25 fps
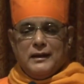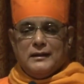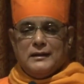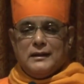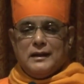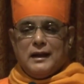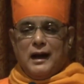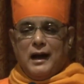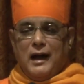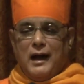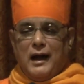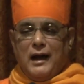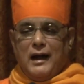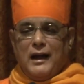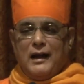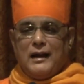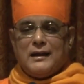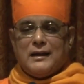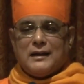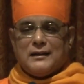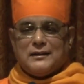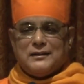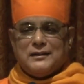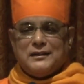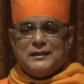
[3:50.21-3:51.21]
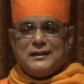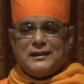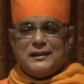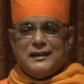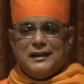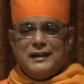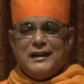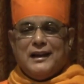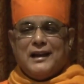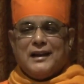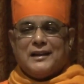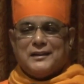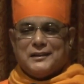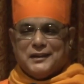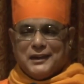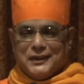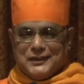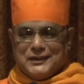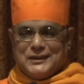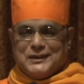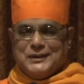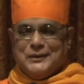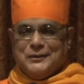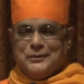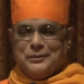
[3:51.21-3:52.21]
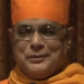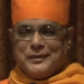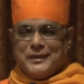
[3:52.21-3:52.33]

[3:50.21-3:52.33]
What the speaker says: the I doesn't really exist.